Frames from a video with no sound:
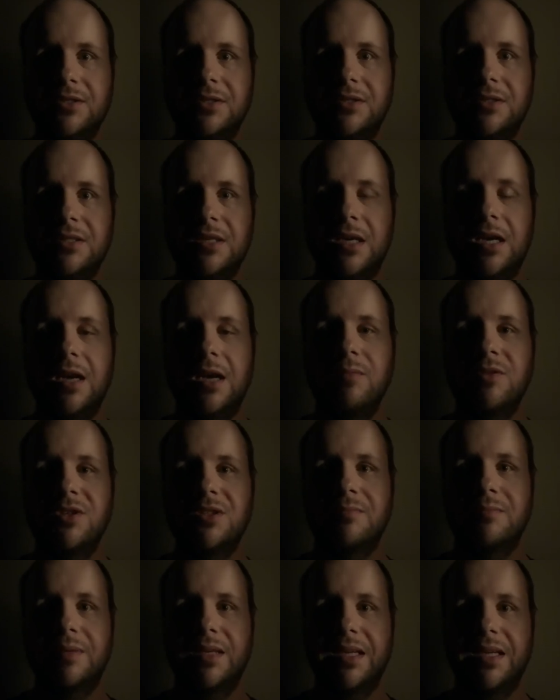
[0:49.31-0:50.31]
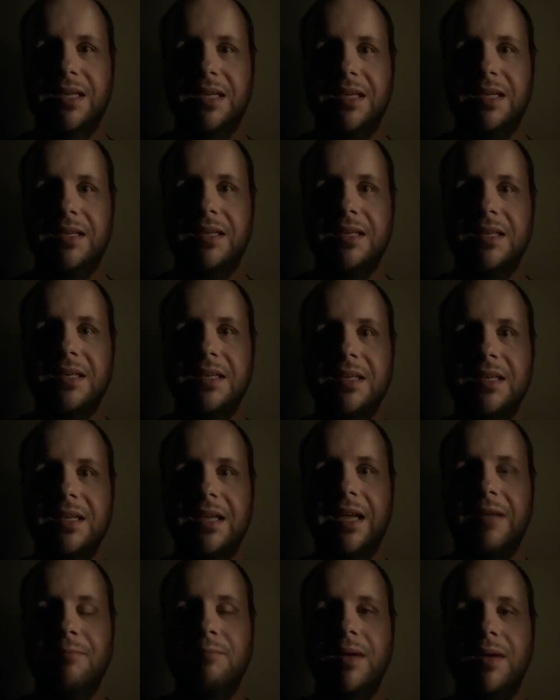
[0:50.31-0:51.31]
to almost be
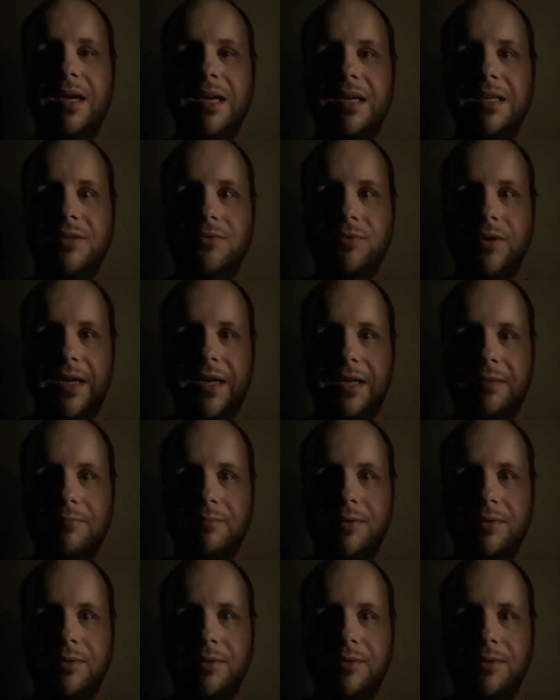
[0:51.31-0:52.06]
a mind rape.